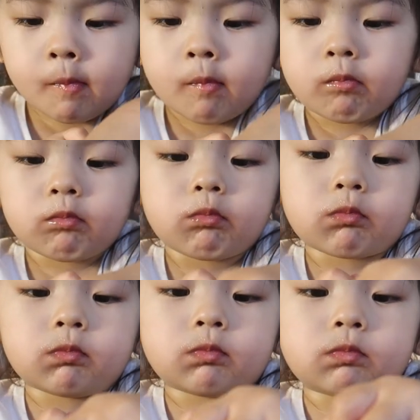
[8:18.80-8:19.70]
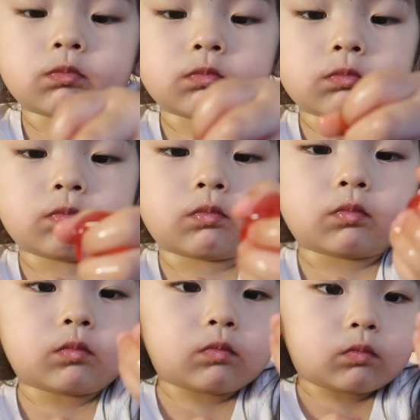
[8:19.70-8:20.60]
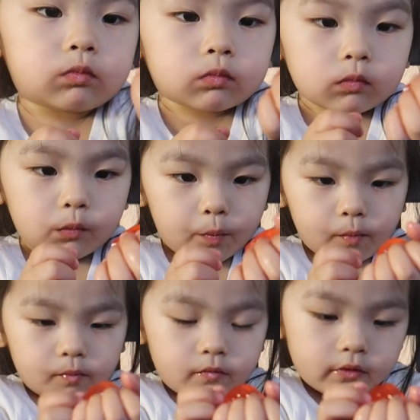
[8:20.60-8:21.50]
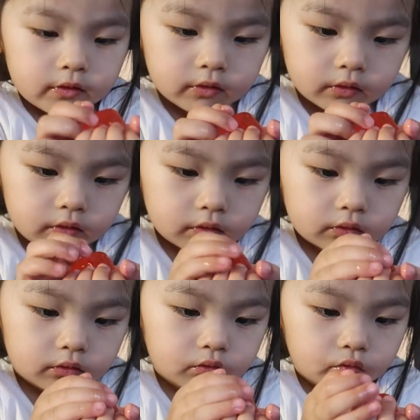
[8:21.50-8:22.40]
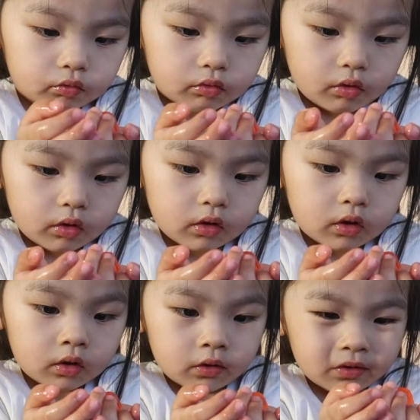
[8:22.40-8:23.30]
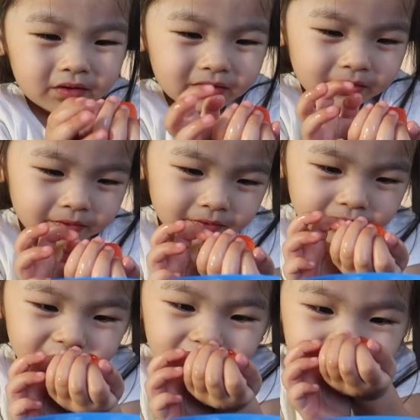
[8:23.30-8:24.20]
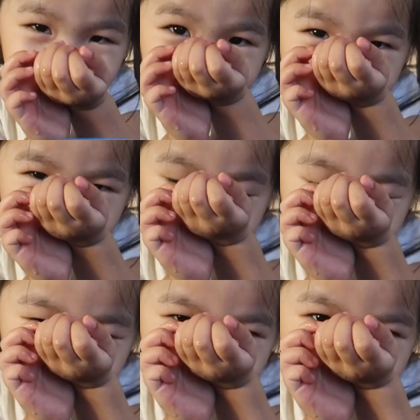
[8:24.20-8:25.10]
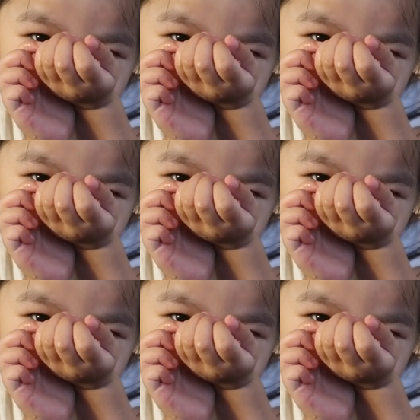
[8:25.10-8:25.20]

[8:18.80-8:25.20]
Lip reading: (no one is talking)